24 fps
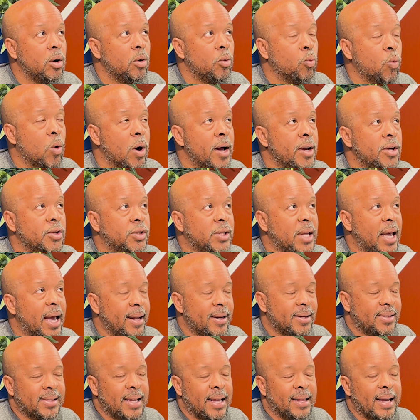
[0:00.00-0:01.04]
was, and
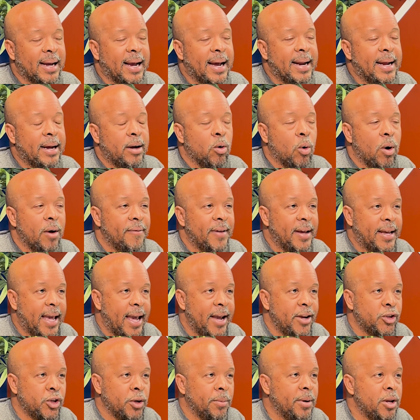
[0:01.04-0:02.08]
it's not like I didn't go on
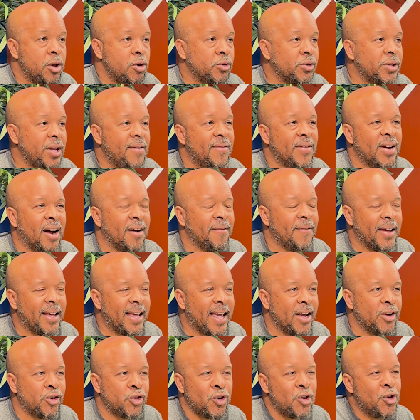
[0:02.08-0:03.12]
vacation, but usually even on
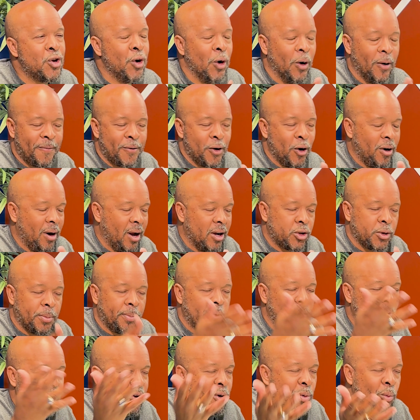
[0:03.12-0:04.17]
vacation, if you're an
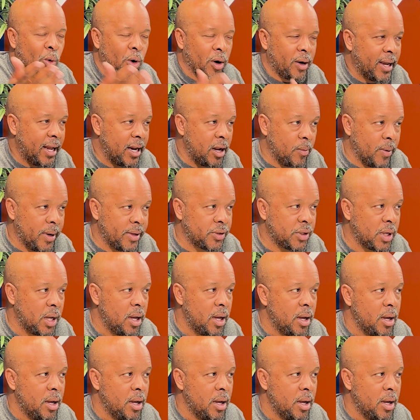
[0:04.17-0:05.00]
entrepreneur, you work anyways.